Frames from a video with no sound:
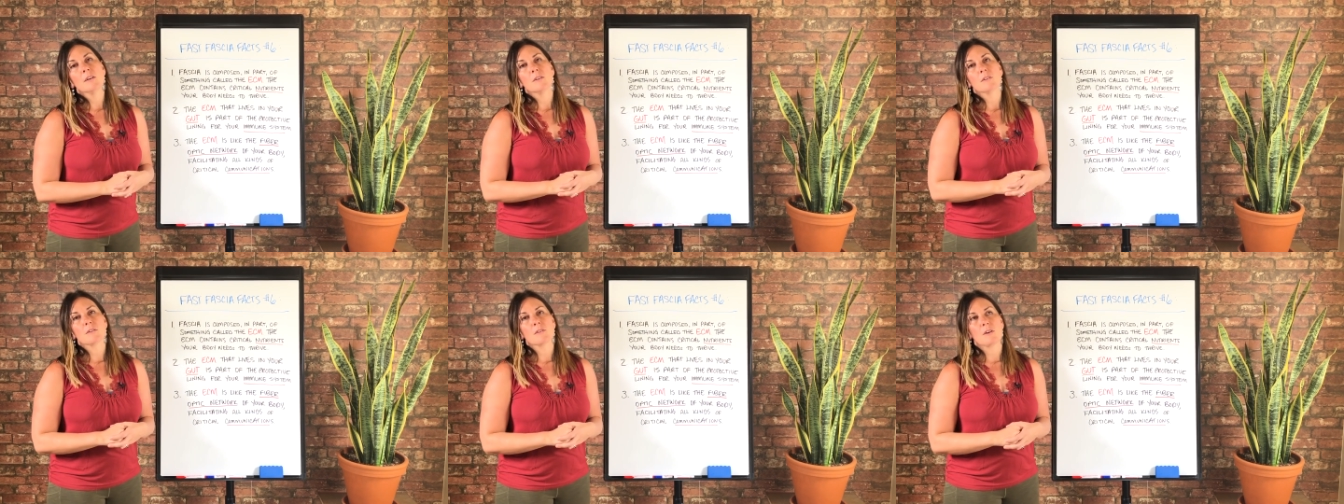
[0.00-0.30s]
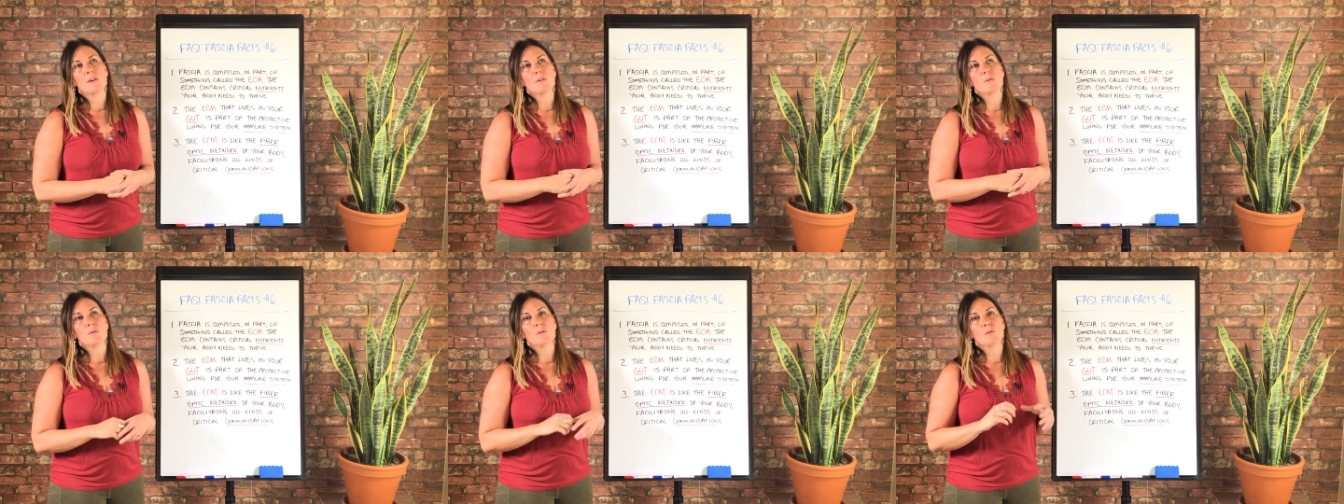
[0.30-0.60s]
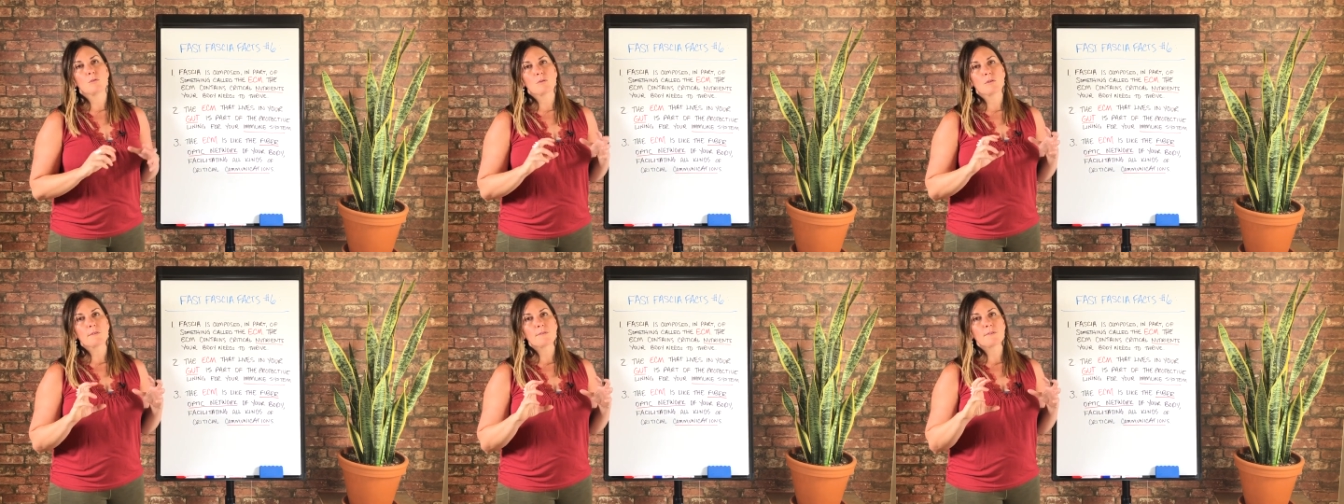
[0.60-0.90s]
So,
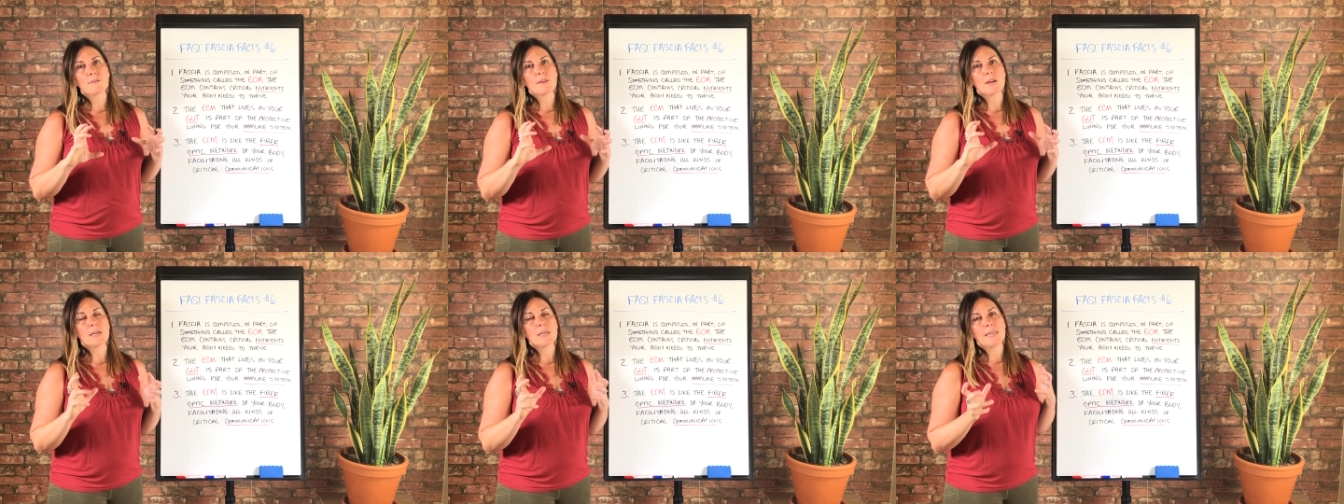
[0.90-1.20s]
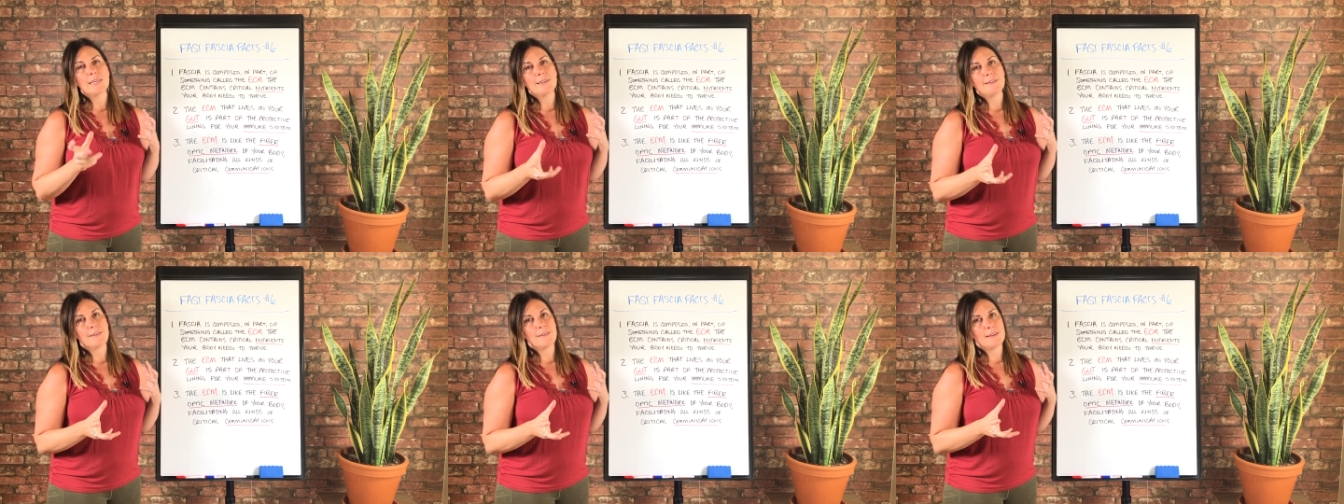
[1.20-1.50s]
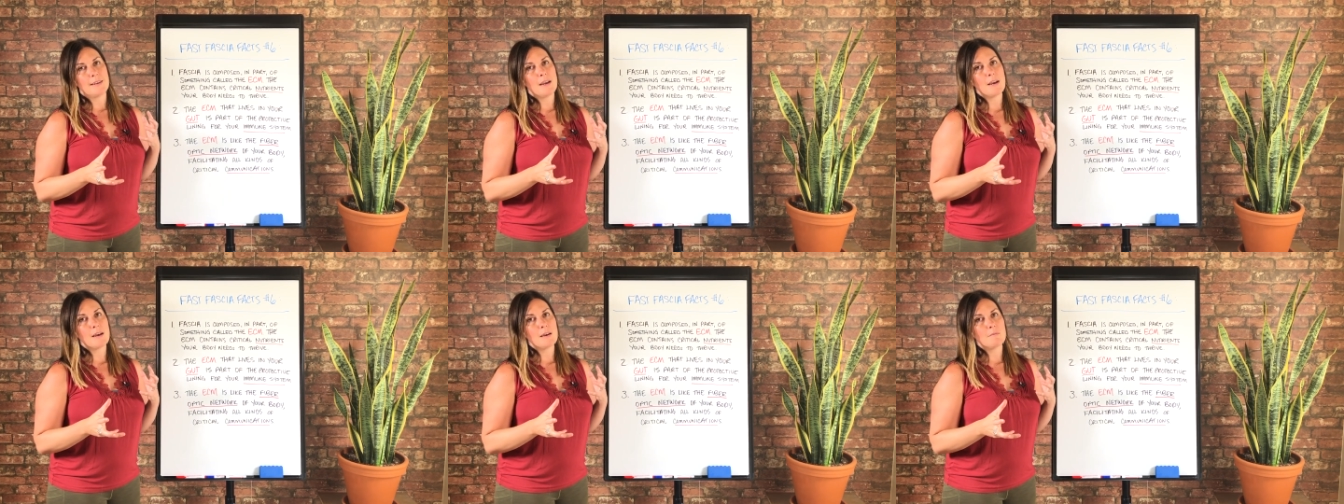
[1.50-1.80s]
in order for that
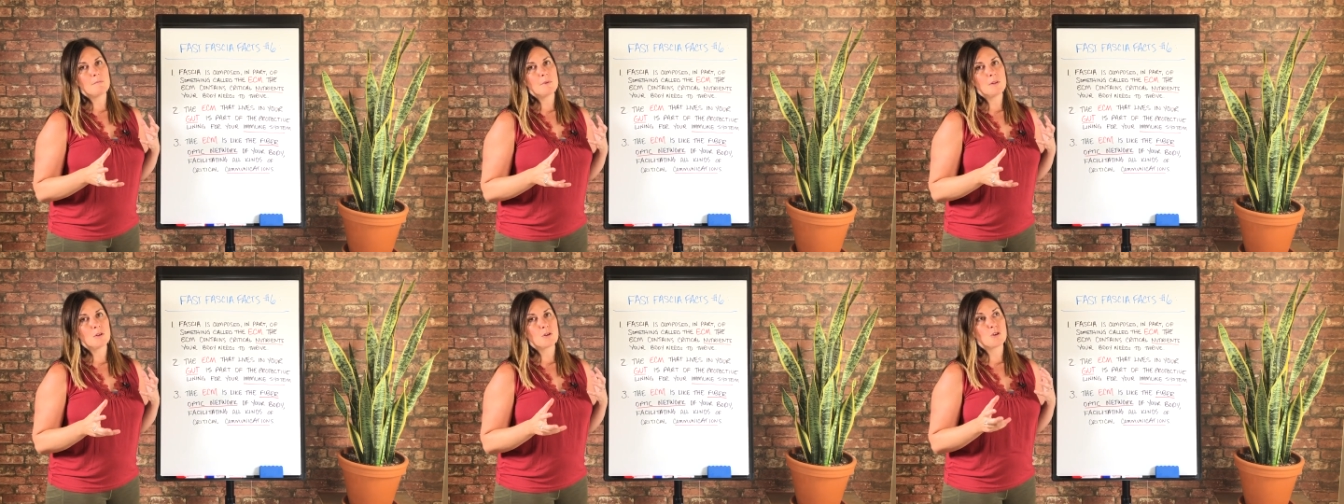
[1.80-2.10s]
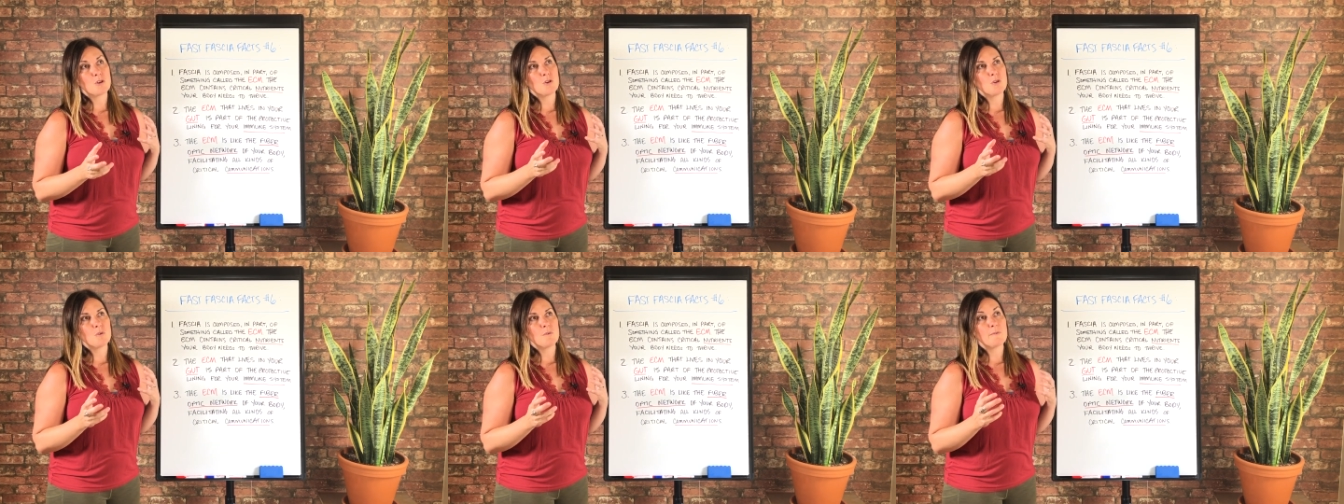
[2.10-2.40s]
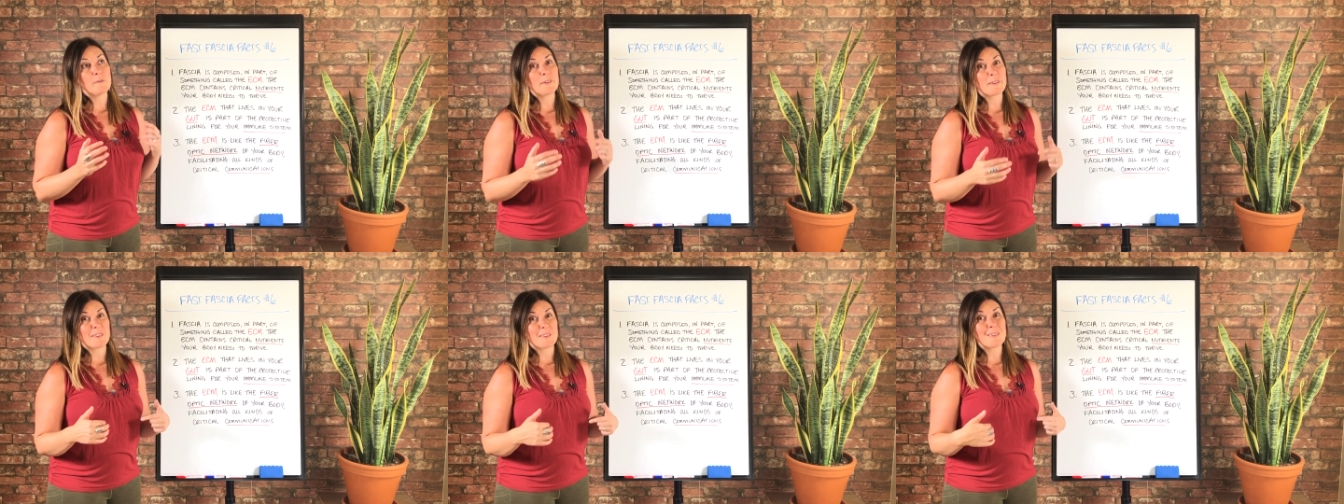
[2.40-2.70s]
ECM to
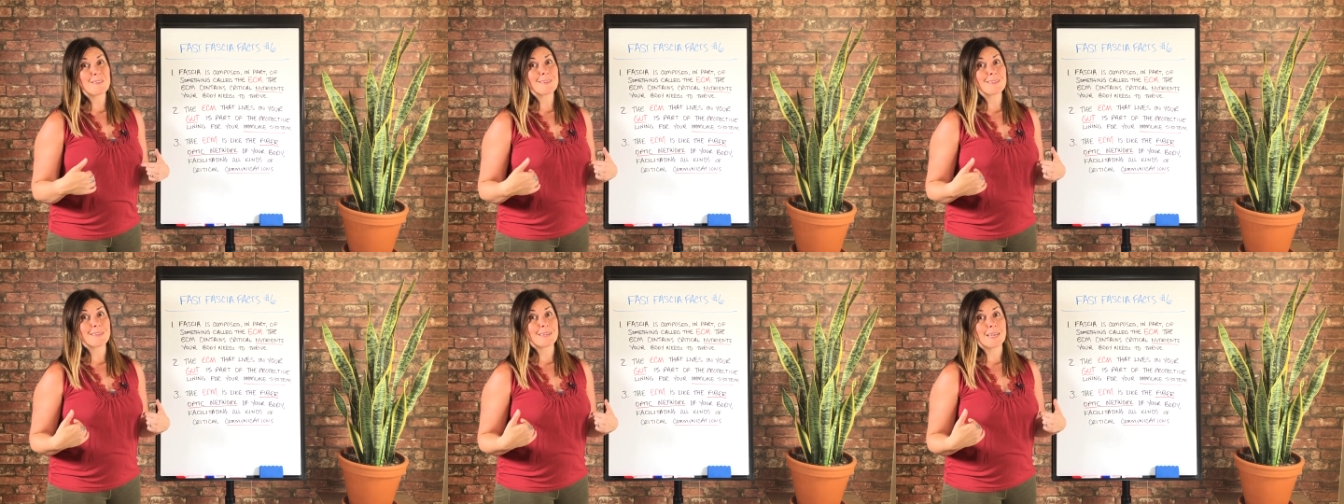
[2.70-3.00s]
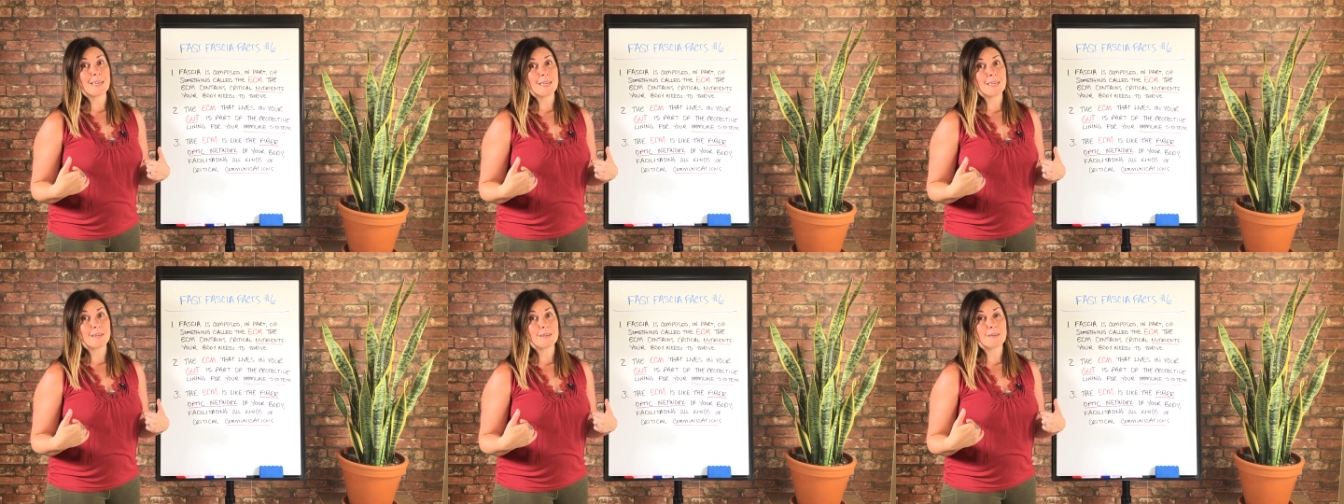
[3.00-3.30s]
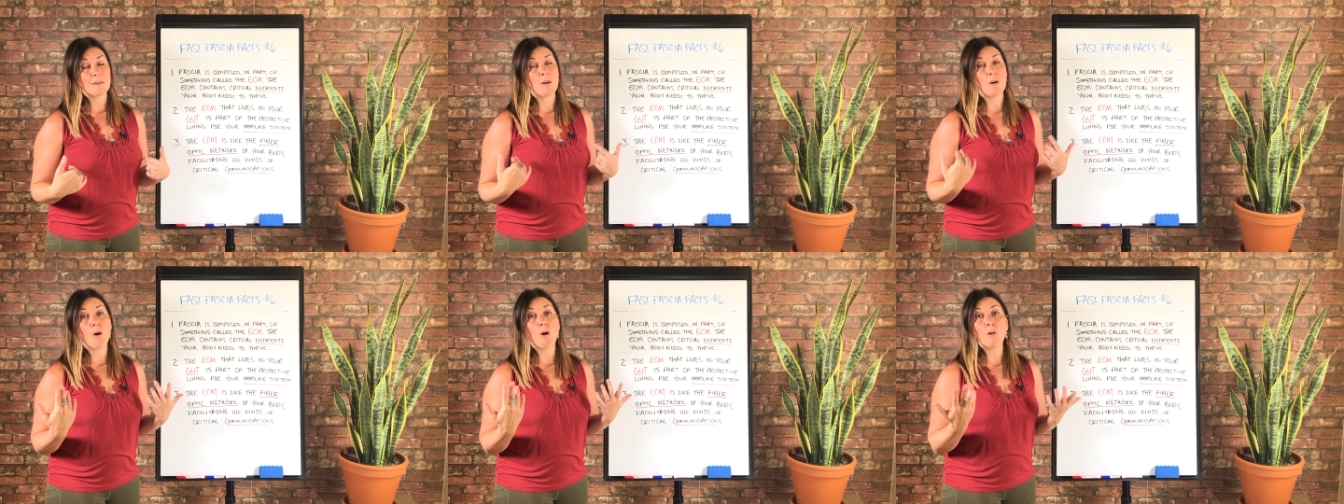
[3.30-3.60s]
facilitate